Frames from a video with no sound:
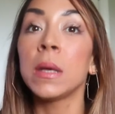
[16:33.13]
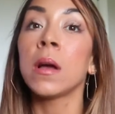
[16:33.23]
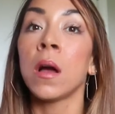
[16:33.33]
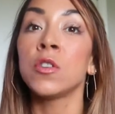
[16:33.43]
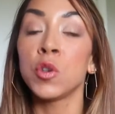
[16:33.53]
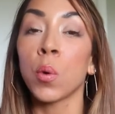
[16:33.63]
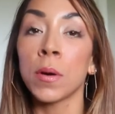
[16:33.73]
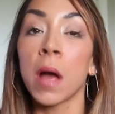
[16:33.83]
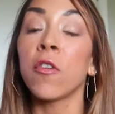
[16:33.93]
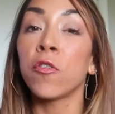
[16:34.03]
because you
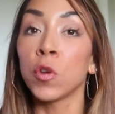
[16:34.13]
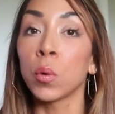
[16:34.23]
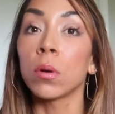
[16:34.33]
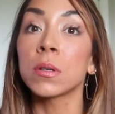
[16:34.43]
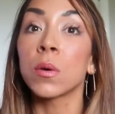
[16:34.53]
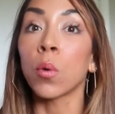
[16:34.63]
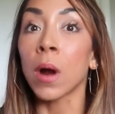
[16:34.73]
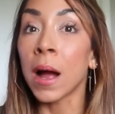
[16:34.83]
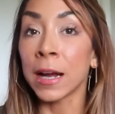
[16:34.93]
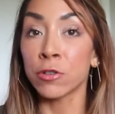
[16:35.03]
are not fueled
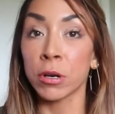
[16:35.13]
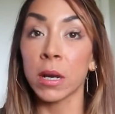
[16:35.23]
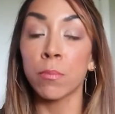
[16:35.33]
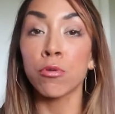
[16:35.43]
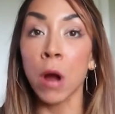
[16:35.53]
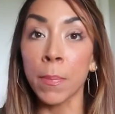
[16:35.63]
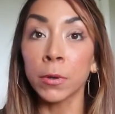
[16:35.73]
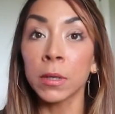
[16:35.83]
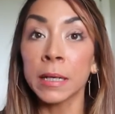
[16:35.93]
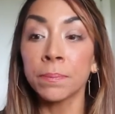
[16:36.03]
or hydrated
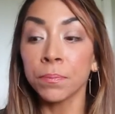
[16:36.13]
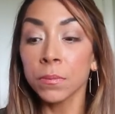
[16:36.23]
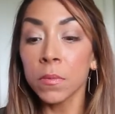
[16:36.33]
properly